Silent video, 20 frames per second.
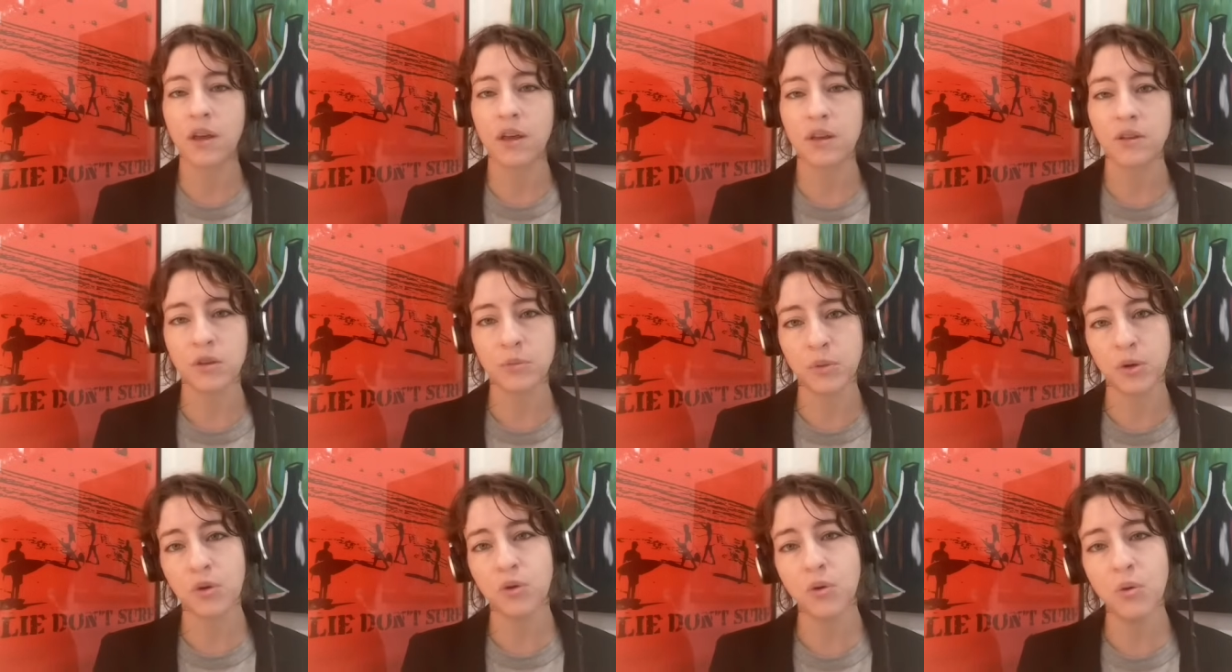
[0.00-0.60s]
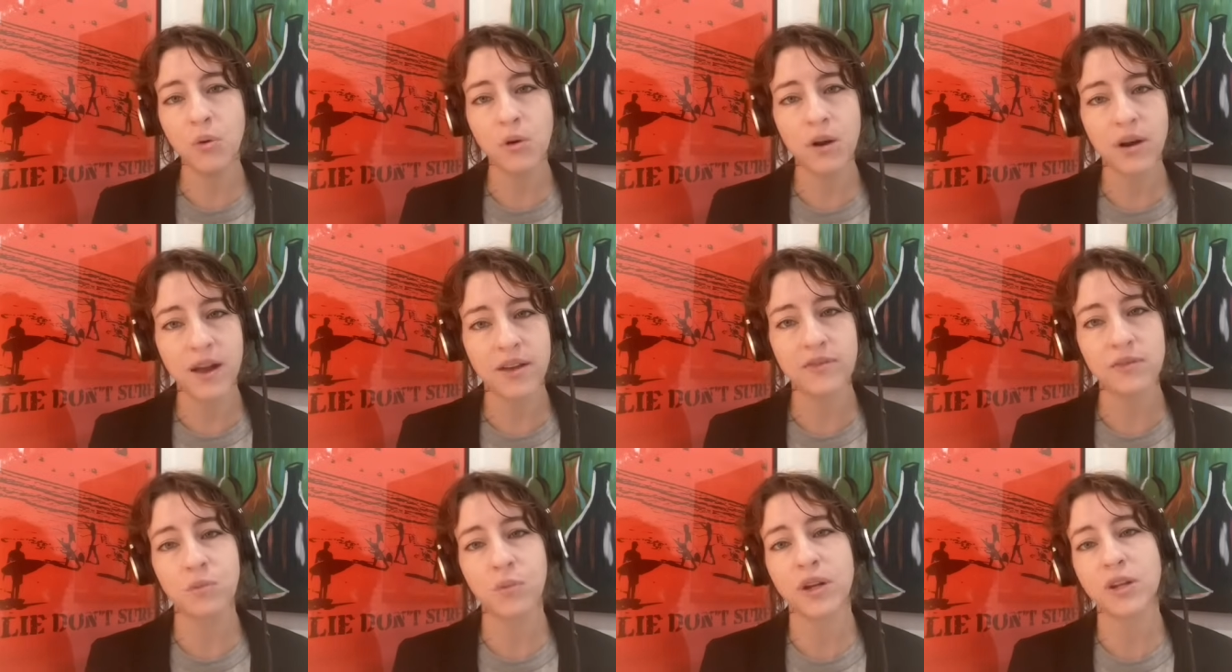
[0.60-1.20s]
Ilma Gore,
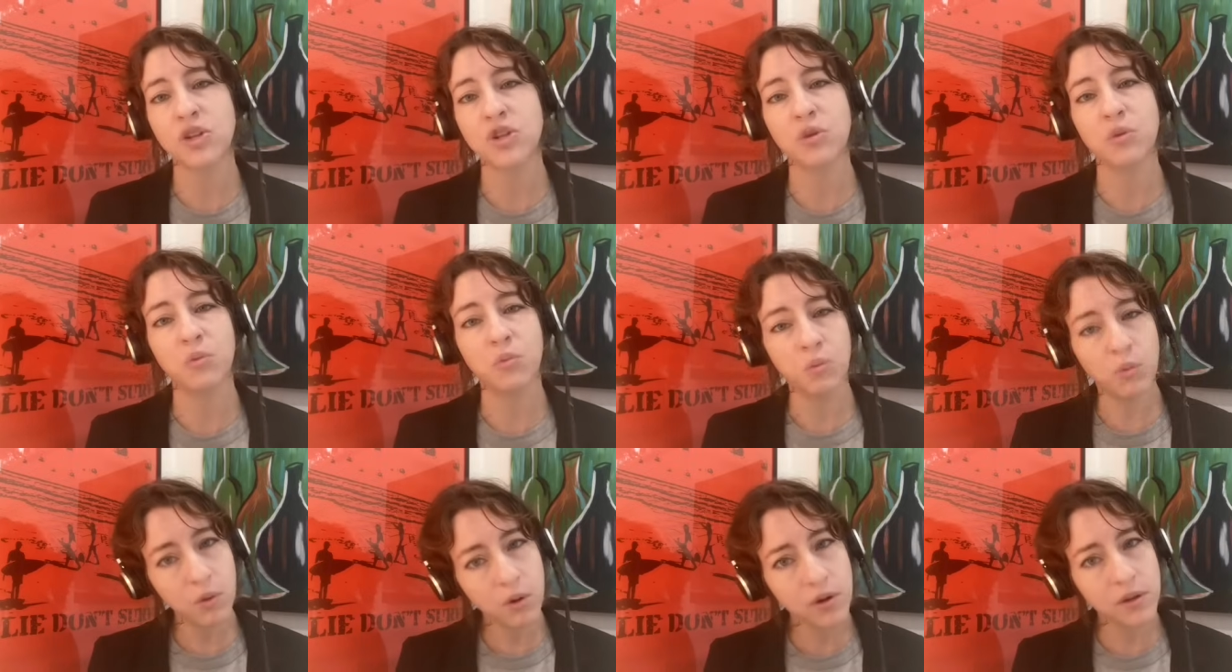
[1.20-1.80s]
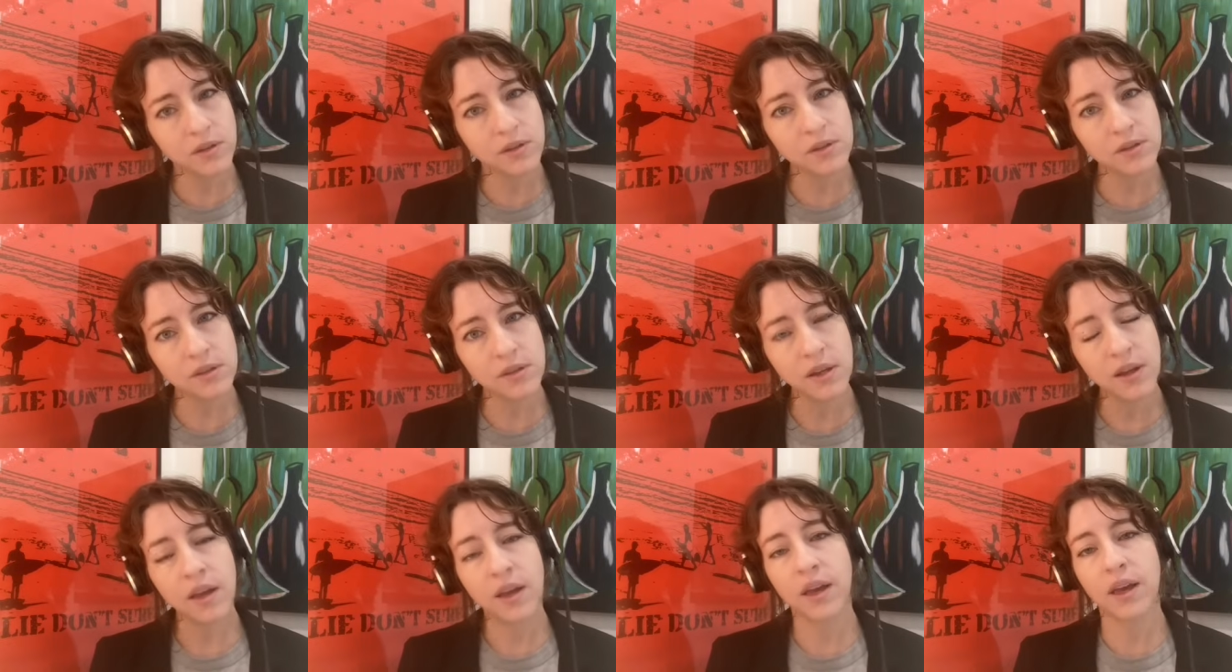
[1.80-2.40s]
Evan Rachel Wood's
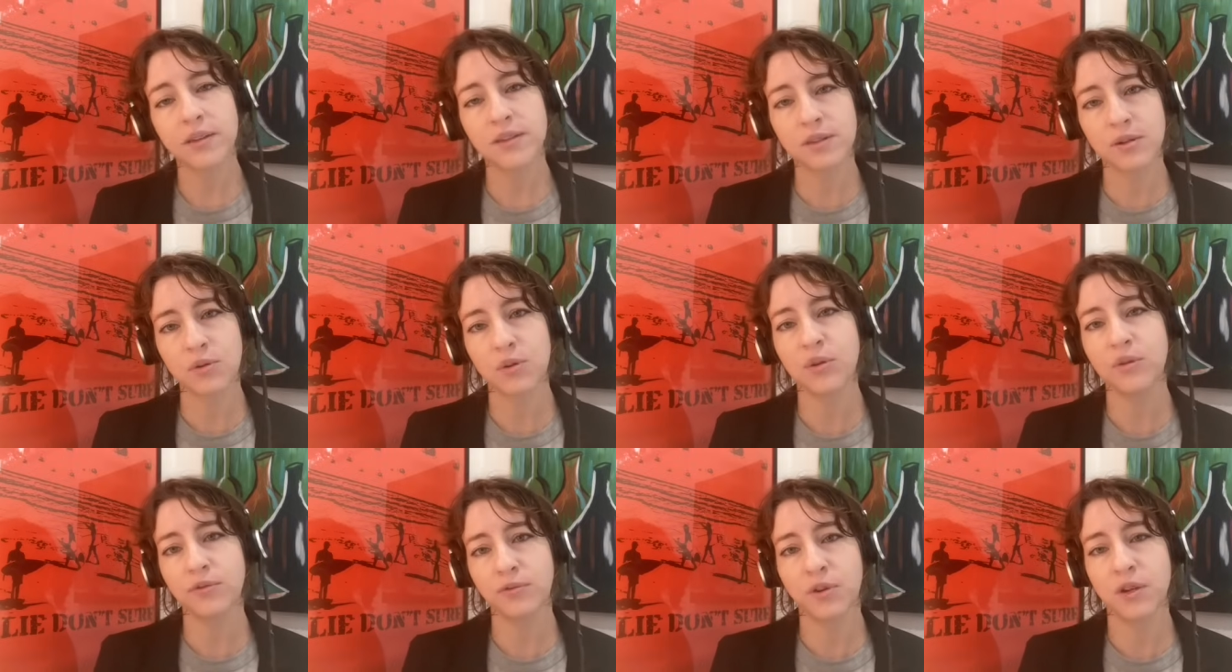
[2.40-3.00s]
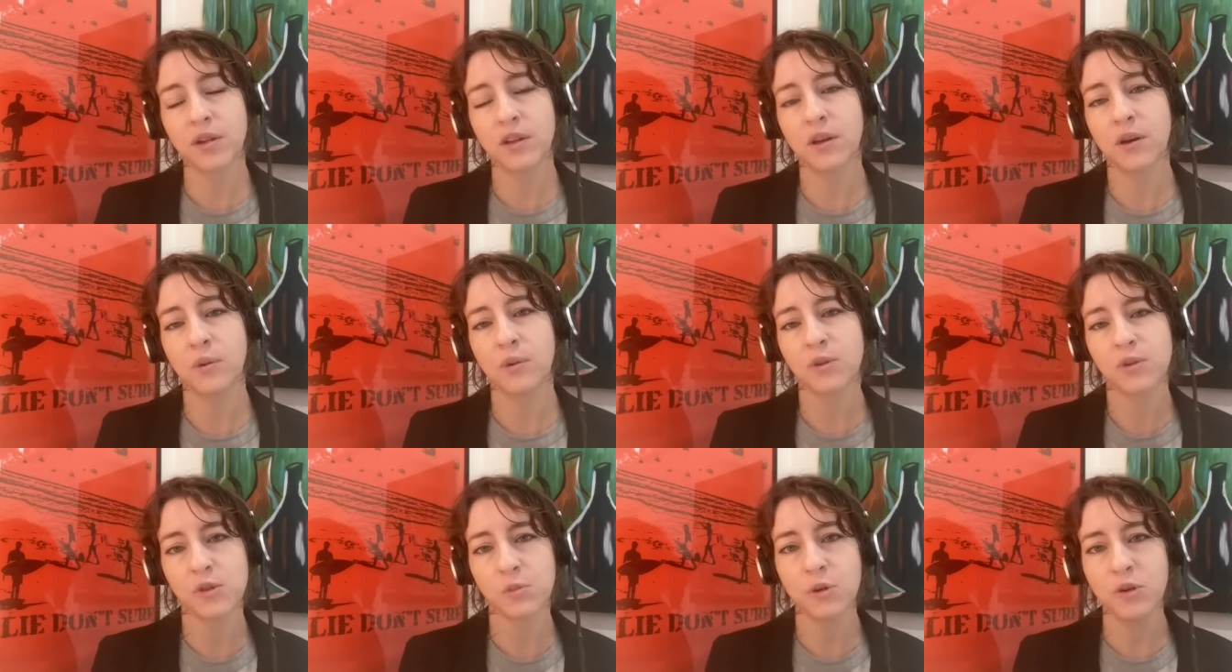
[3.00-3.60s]
ex girlfriend and co
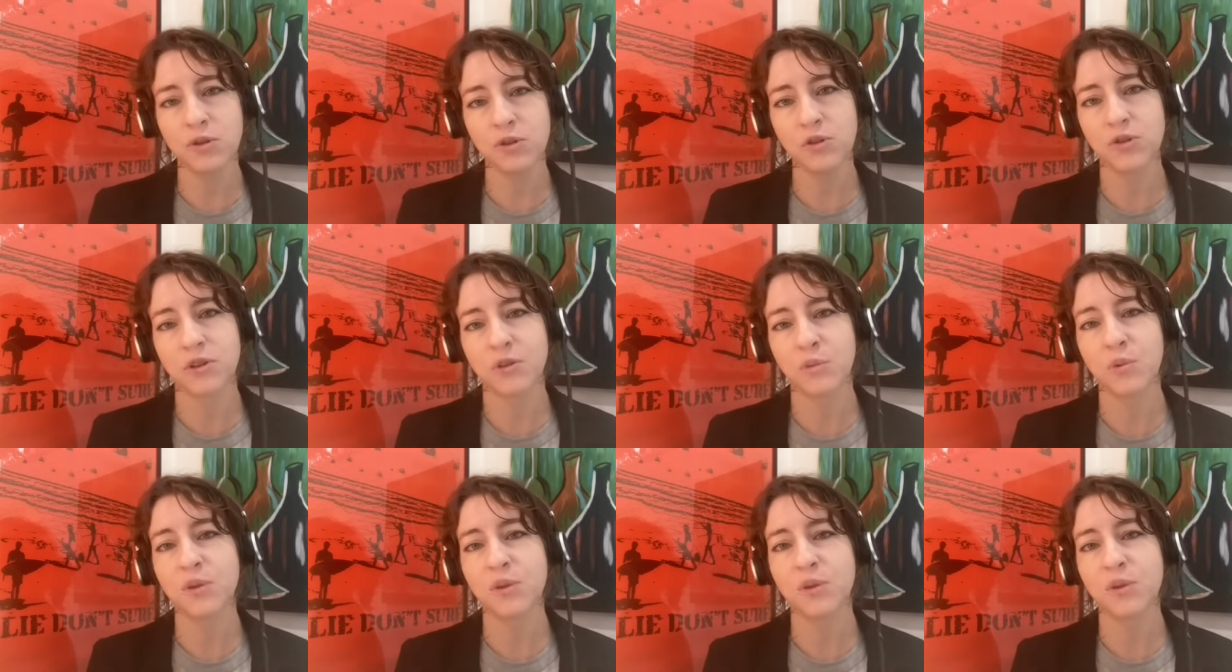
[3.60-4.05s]
conspirator,